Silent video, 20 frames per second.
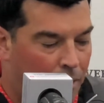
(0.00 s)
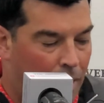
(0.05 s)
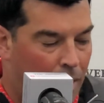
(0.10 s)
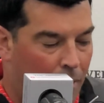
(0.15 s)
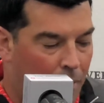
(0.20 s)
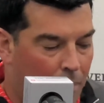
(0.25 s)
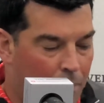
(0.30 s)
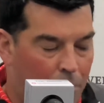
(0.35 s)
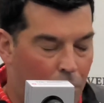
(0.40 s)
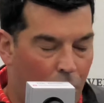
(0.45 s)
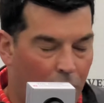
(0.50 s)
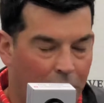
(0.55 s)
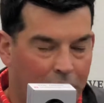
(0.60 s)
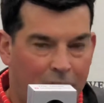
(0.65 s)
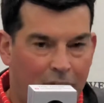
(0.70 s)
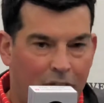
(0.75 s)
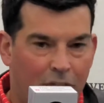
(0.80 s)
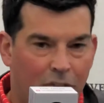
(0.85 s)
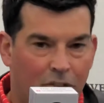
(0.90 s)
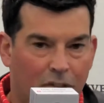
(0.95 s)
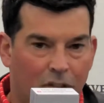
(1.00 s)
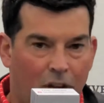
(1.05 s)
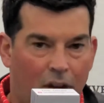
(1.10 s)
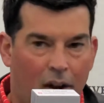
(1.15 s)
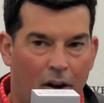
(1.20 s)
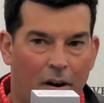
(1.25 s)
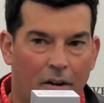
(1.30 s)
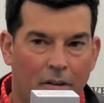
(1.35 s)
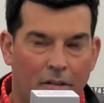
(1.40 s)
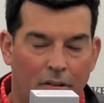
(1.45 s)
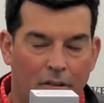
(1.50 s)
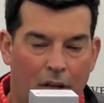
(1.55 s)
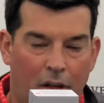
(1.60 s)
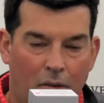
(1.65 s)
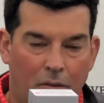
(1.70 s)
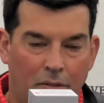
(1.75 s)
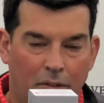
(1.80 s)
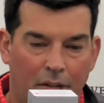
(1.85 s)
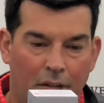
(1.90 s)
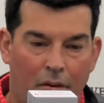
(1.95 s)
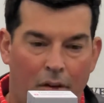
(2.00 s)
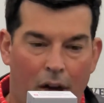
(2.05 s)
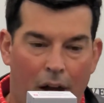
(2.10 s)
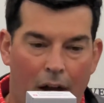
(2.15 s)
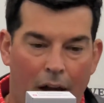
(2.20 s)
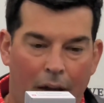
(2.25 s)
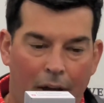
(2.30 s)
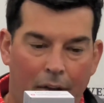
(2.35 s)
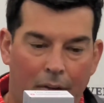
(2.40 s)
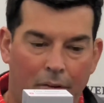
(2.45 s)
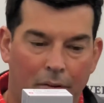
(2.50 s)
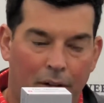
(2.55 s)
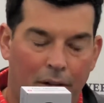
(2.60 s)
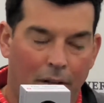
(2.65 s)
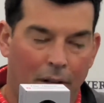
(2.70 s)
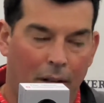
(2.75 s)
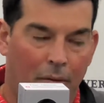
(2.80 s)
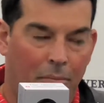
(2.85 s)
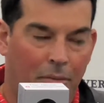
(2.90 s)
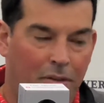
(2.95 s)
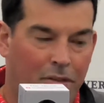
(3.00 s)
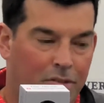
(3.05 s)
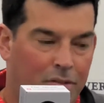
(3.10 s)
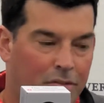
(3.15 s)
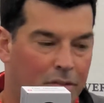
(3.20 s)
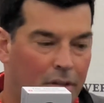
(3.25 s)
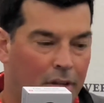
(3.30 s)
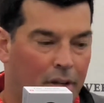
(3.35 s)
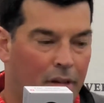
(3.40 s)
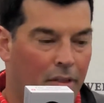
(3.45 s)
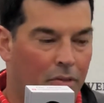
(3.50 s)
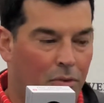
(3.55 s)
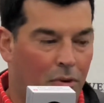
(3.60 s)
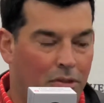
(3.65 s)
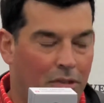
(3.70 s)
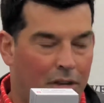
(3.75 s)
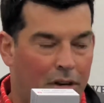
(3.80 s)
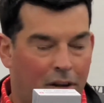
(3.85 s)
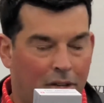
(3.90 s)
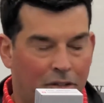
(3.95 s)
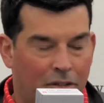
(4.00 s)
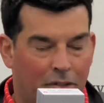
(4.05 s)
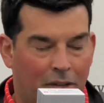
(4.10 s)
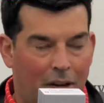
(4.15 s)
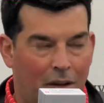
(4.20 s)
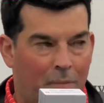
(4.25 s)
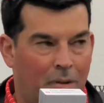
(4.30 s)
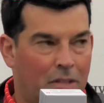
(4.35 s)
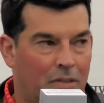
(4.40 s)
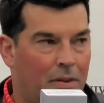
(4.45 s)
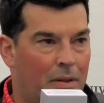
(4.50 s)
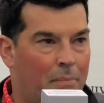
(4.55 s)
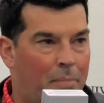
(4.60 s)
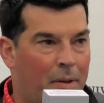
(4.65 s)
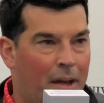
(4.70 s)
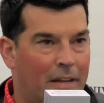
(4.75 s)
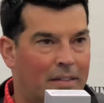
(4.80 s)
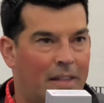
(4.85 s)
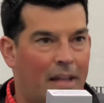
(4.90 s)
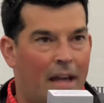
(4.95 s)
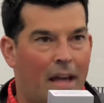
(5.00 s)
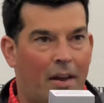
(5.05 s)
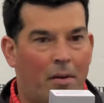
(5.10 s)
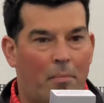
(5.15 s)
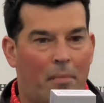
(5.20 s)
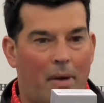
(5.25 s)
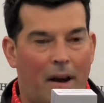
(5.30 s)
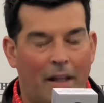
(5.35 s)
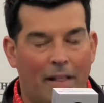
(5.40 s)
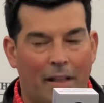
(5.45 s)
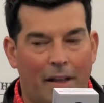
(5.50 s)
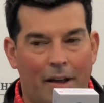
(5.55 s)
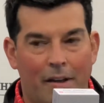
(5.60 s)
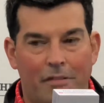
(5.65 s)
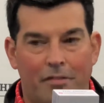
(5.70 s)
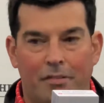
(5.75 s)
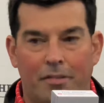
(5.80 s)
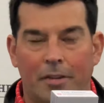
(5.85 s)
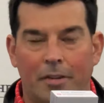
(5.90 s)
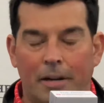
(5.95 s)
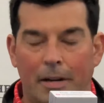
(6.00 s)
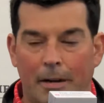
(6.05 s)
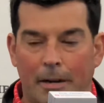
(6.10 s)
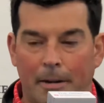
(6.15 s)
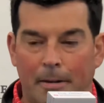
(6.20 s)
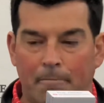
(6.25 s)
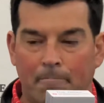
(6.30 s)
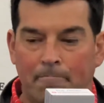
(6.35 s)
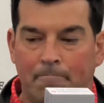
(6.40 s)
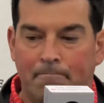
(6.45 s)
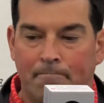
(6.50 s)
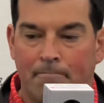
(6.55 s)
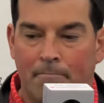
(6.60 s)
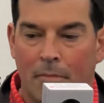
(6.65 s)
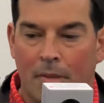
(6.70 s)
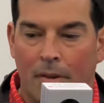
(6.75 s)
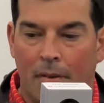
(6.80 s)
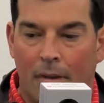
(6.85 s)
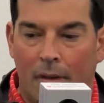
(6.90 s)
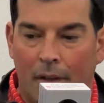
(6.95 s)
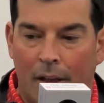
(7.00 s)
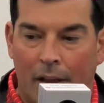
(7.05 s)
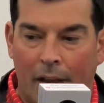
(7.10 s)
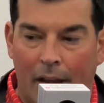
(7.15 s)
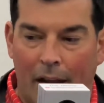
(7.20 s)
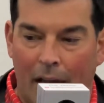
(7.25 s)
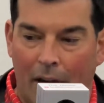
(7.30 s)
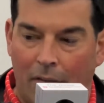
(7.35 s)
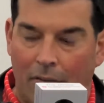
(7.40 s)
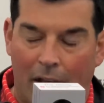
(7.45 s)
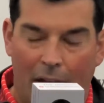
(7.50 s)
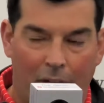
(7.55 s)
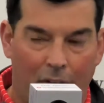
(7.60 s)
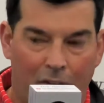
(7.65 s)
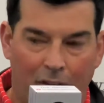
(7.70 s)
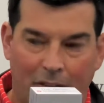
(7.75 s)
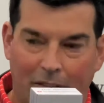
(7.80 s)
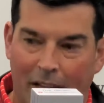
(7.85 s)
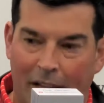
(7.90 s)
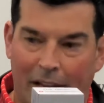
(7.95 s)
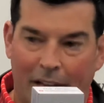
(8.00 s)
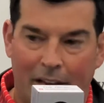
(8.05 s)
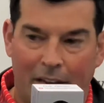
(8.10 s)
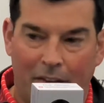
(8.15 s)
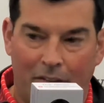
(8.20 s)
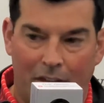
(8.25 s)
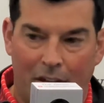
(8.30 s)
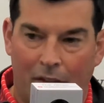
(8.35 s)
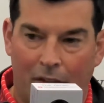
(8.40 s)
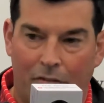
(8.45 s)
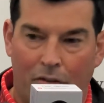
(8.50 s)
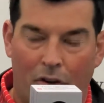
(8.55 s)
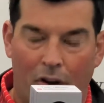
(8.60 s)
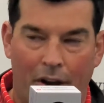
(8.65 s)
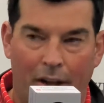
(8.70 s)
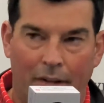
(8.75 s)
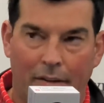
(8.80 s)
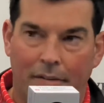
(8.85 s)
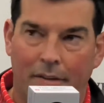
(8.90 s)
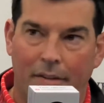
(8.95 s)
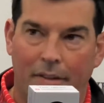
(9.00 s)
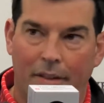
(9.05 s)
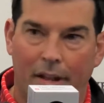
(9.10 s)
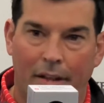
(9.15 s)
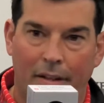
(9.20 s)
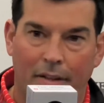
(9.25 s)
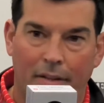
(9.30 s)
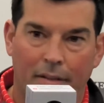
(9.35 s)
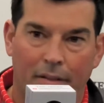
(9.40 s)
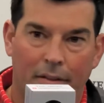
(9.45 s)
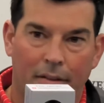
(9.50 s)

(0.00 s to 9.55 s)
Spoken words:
how important teachers are, not only in Ohio, Columbus, throughout the country, and how much of an impact they had on my life. And I don't think they get nearly enough credit, that